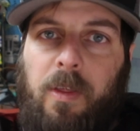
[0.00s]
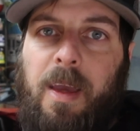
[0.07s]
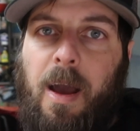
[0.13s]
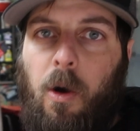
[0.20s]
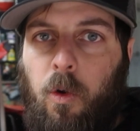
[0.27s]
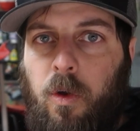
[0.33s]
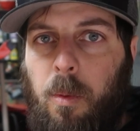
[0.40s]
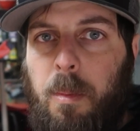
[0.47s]
the
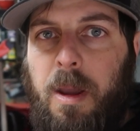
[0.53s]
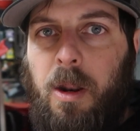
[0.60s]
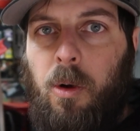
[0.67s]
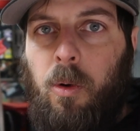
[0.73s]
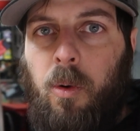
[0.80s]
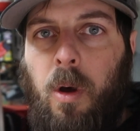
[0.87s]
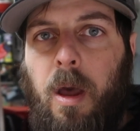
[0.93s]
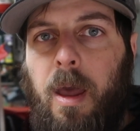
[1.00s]
El
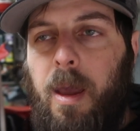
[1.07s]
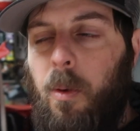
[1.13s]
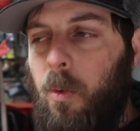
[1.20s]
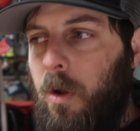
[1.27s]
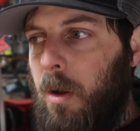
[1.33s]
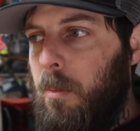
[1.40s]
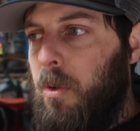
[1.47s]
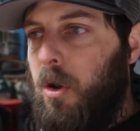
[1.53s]
Camino, and
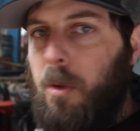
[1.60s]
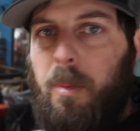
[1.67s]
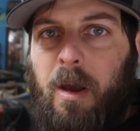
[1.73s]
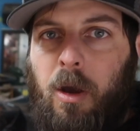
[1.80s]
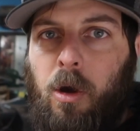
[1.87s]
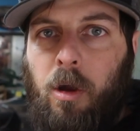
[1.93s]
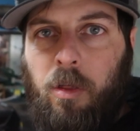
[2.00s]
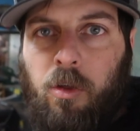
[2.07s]
we're gonna put a
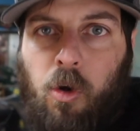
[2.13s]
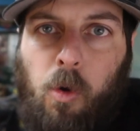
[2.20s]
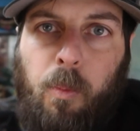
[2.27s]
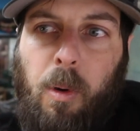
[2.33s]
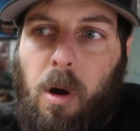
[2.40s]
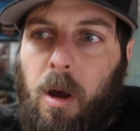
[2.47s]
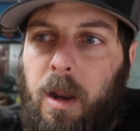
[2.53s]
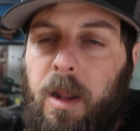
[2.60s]
big hood scoop
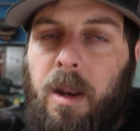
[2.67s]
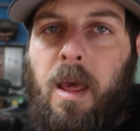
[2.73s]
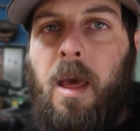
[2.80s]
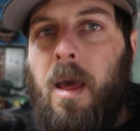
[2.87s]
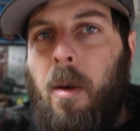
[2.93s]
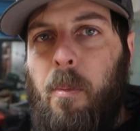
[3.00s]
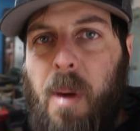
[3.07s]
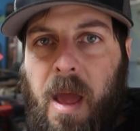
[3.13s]
on it,
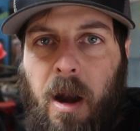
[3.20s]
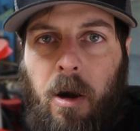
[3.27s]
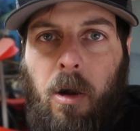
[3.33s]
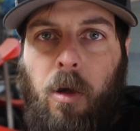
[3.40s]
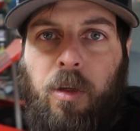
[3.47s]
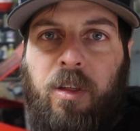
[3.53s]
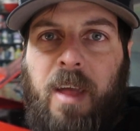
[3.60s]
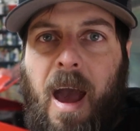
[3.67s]
paint it
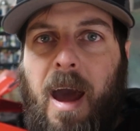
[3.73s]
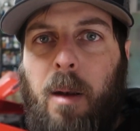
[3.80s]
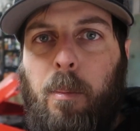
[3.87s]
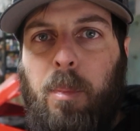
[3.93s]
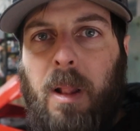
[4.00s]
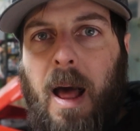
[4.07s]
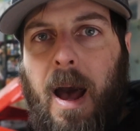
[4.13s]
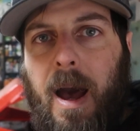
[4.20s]
all satin
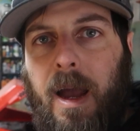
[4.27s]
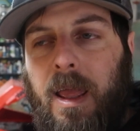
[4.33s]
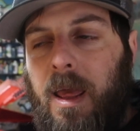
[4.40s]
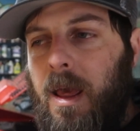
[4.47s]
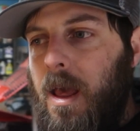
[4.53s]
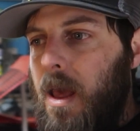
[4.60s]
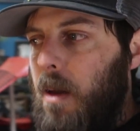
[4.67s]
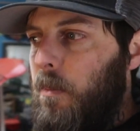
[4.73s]
black,
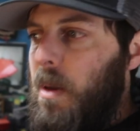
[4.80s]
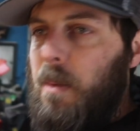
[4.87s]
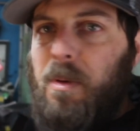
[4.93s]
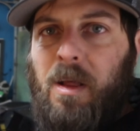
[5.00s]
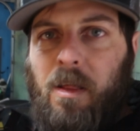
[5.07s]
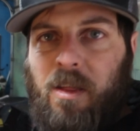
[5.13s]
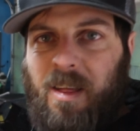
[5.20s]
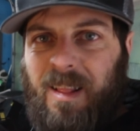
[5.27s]

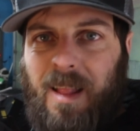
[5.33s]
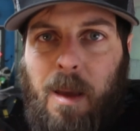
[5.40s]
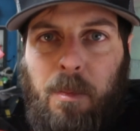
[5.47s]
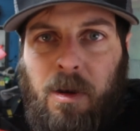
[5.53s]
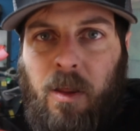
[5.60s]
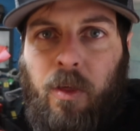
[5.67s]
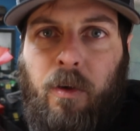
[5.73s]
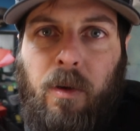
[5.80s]
maybe slam
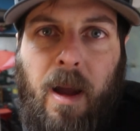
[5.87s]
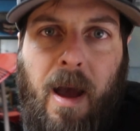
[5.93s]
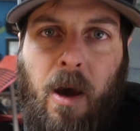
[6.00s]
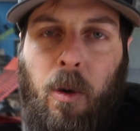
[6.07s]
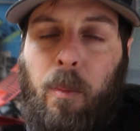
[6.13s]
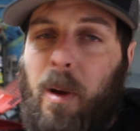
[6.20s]
it to the ground.